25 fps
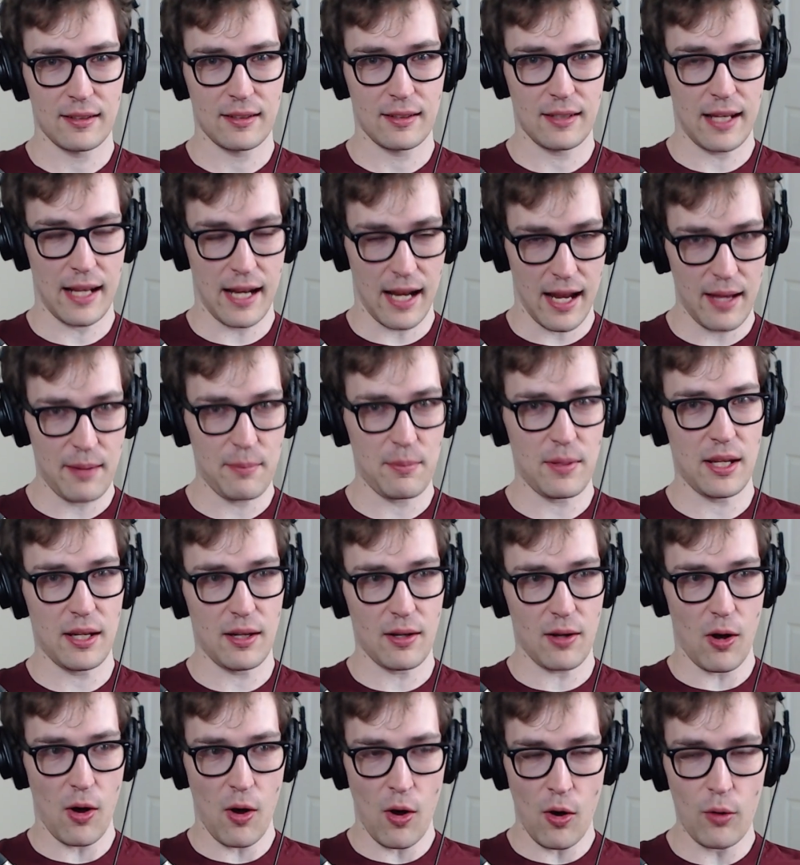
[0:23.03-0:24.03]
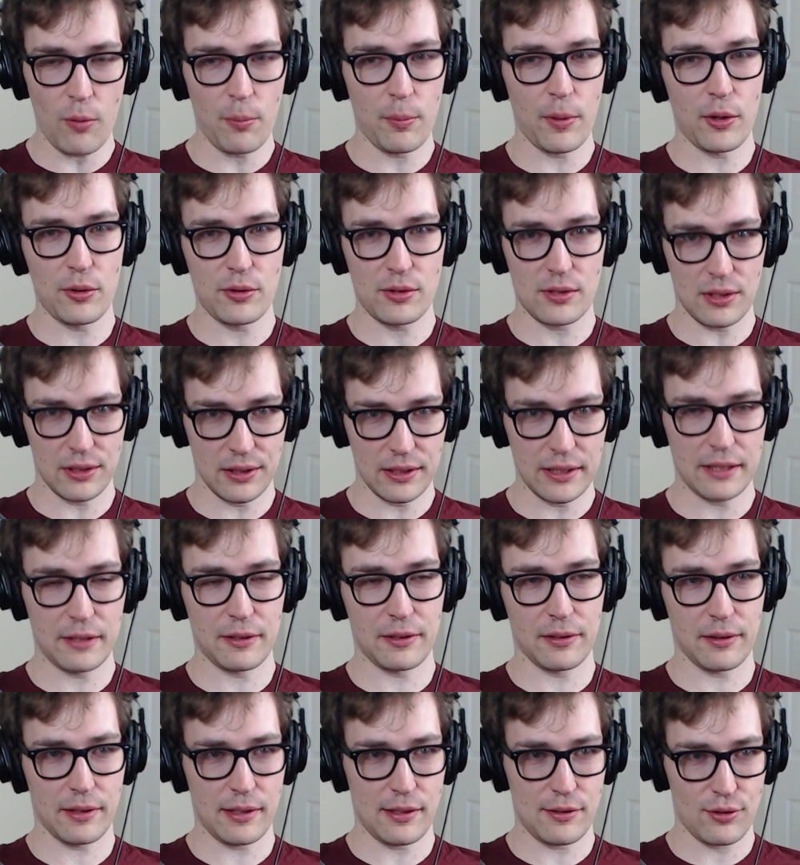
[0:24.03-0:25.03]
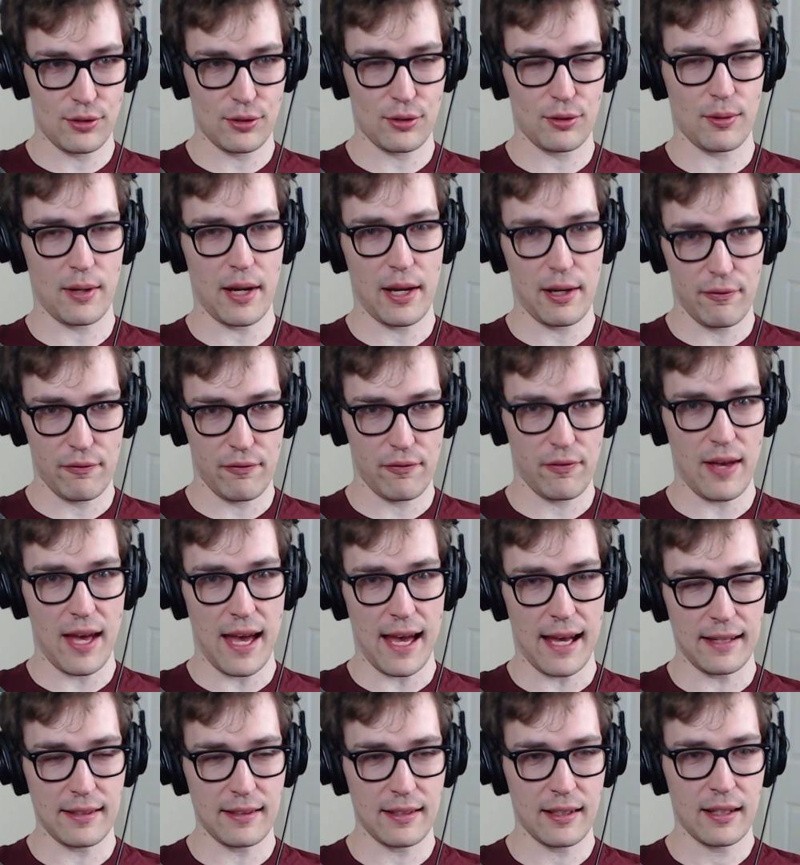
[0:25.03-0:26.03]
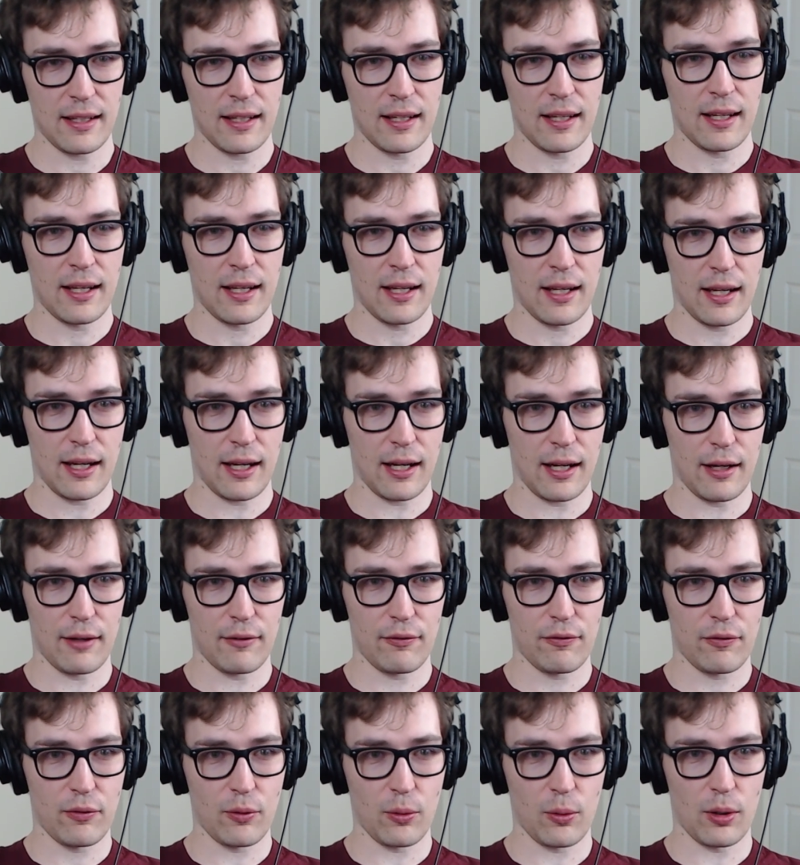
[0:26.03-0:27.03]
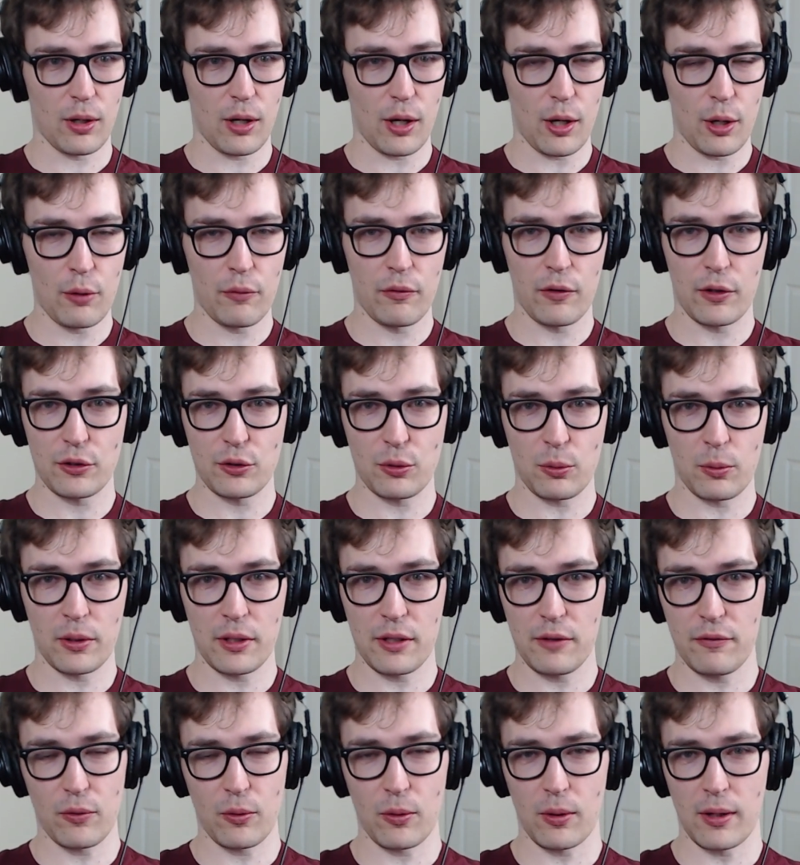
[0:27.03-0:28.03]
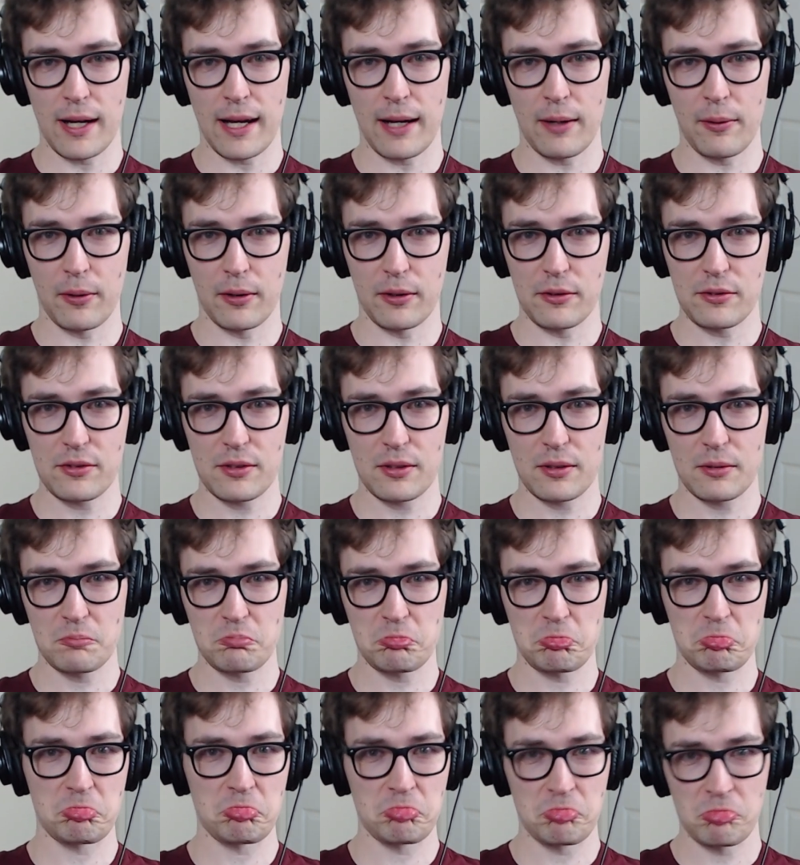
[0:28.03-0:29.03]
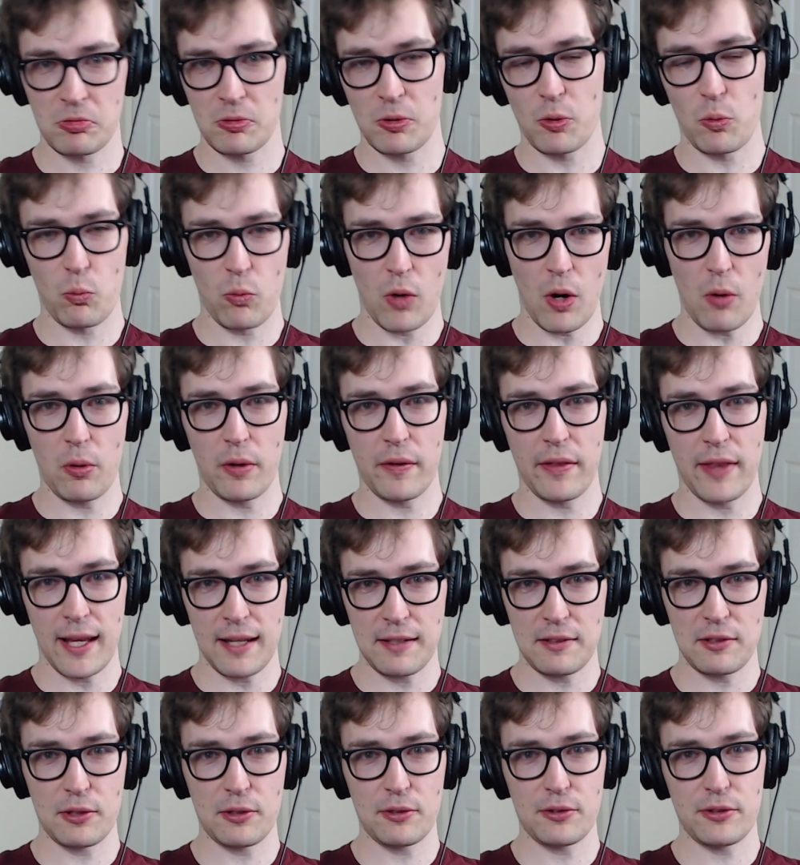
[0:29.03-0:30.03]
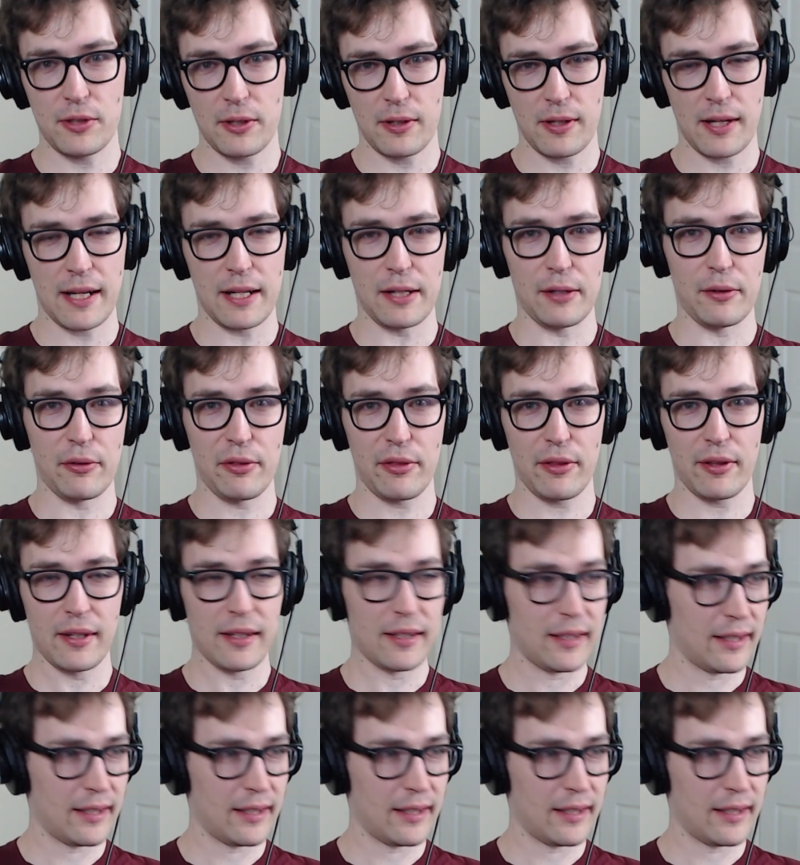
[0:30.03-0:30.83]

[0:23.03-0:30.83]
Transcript: And I mean almost literally straight fat uh, for over 24 hours what would that do to your health?